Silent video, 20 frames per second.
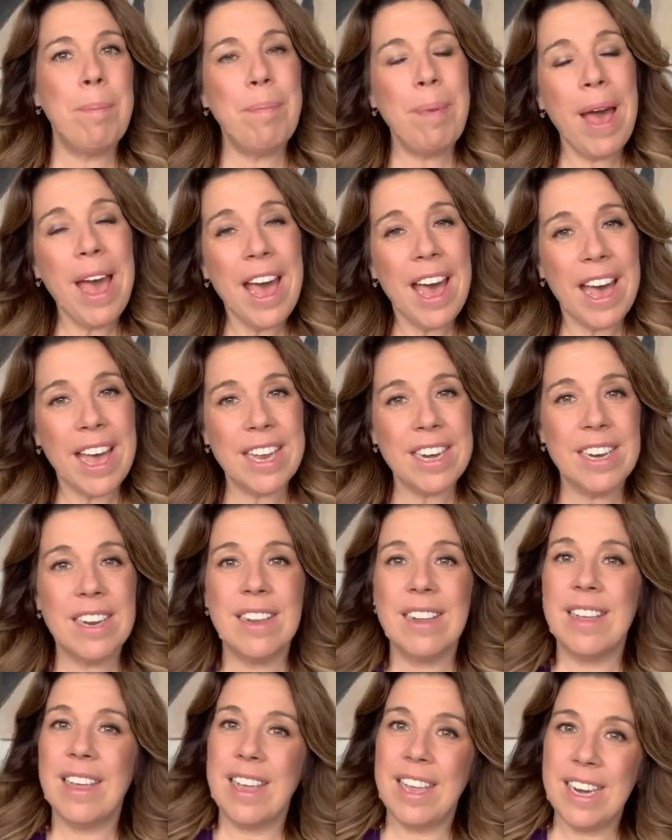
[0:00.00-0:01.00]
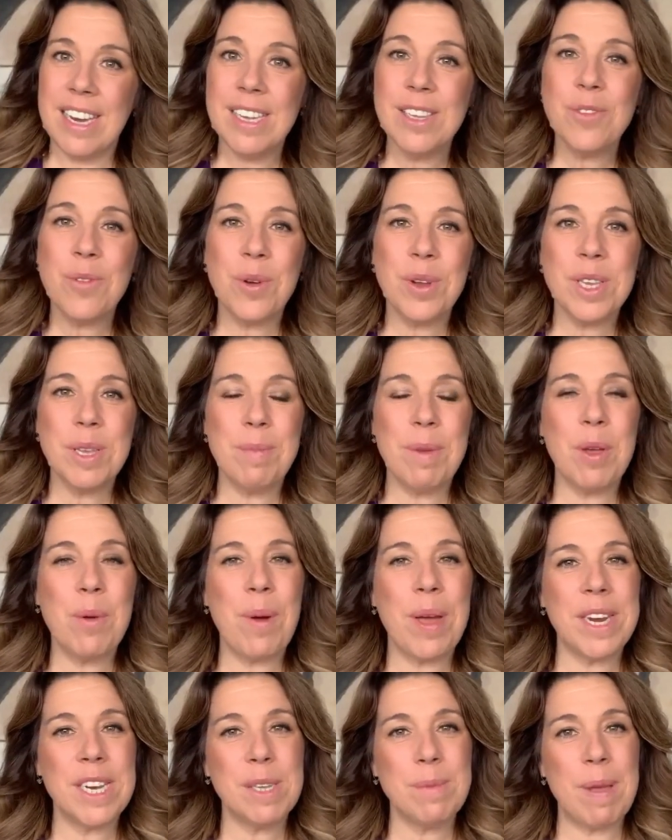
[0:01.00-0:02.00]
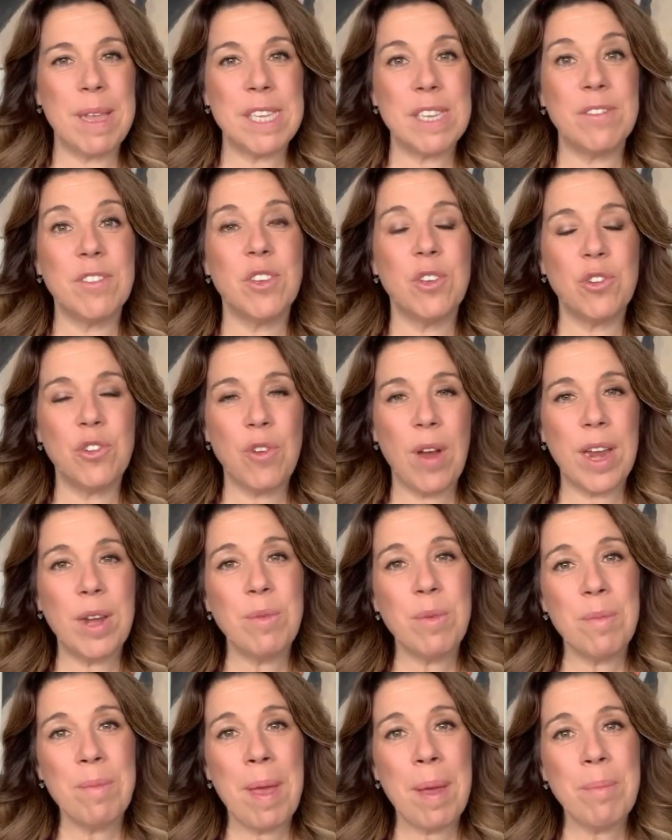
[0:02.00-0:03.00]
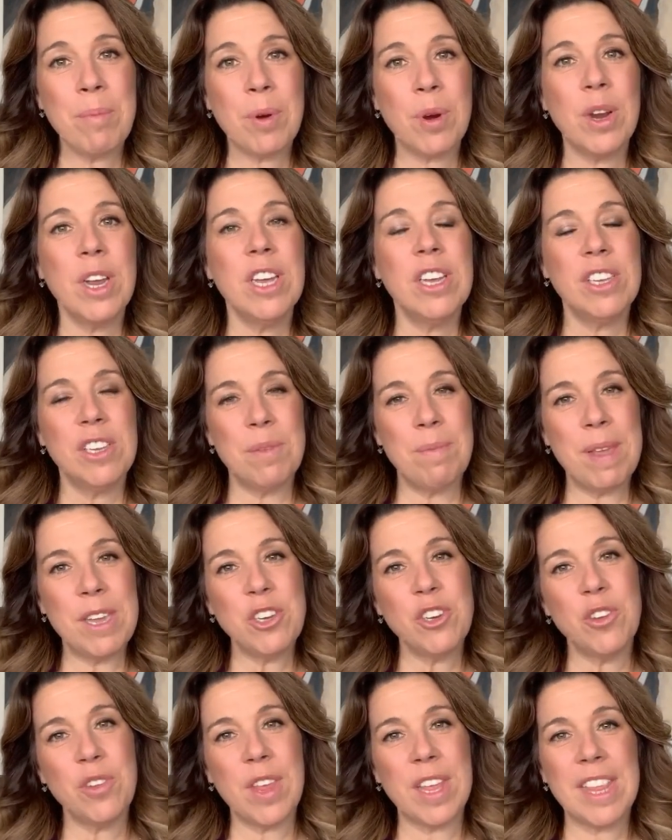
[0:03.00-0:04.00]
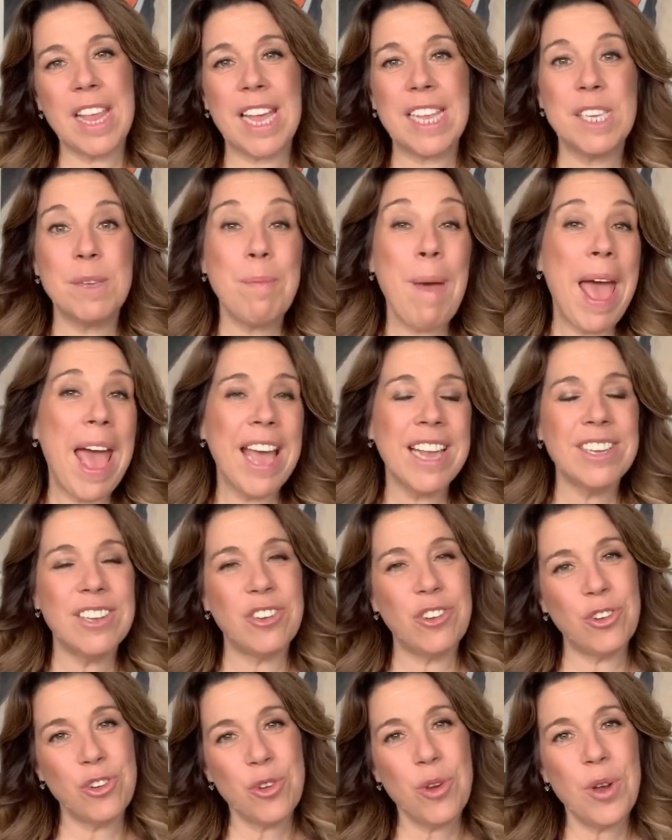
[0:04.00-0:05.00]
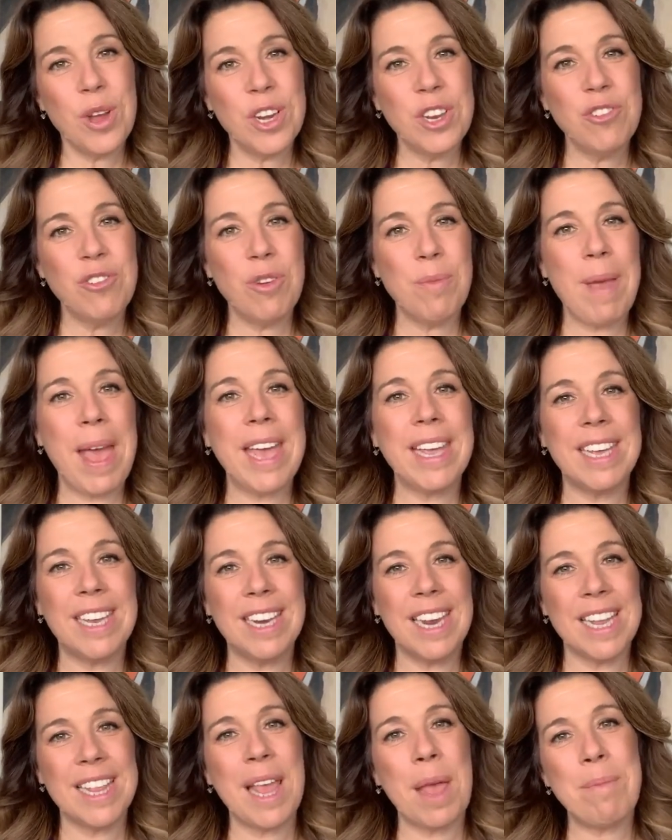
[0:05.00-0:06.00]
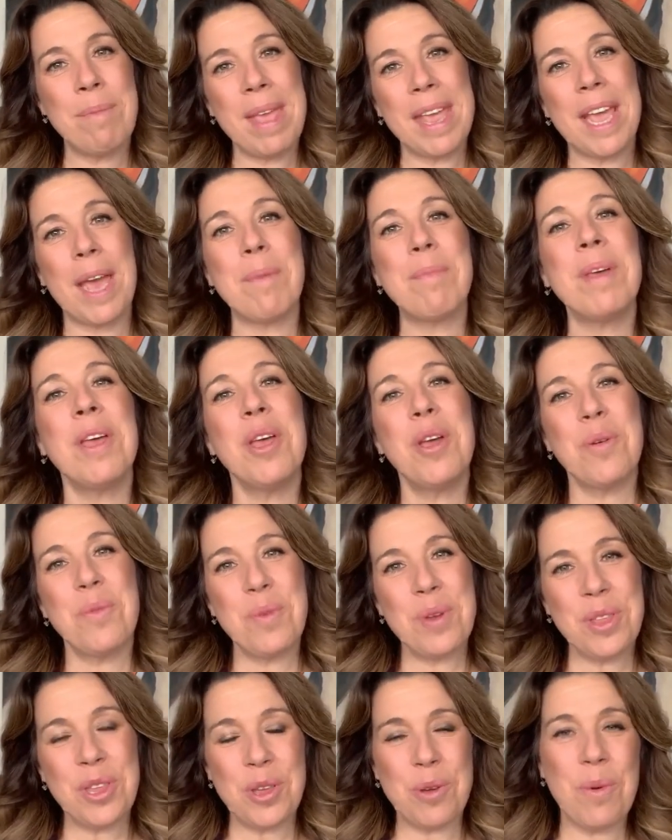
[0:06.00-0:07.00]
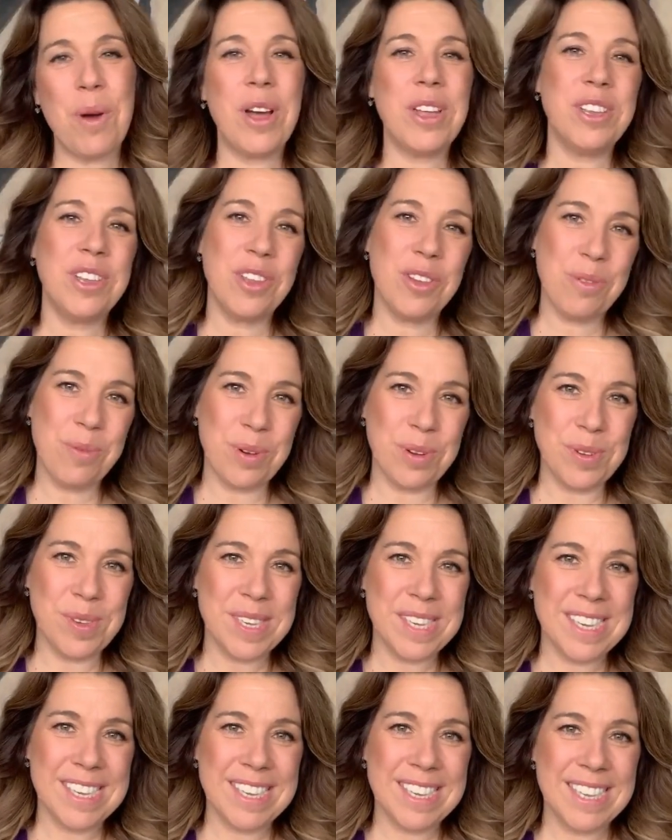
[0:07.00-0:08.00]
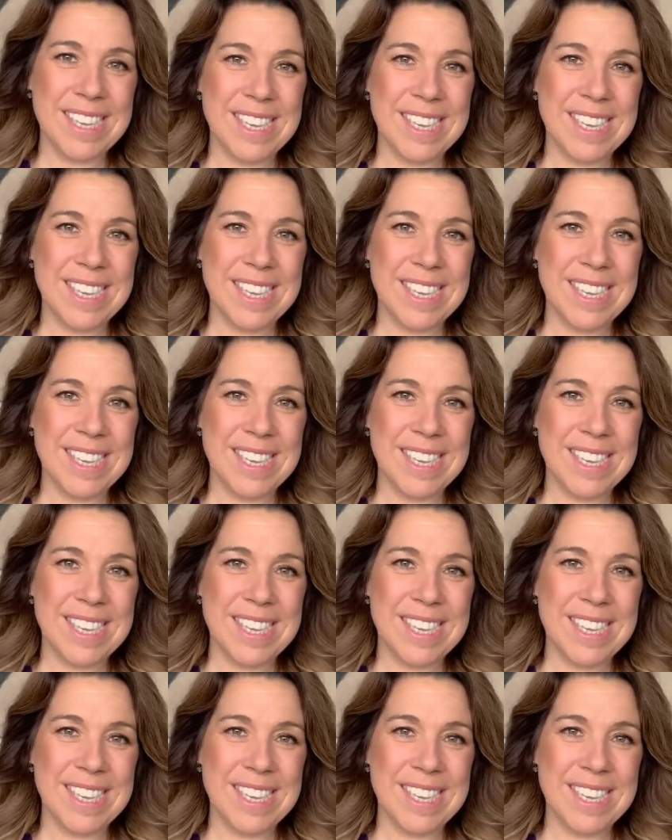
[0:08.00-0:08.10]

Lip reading: but it is going to be quite expensive. So try to remember to make sure that that's packed in your toiletry bag and get that makeup with you onto the cruise.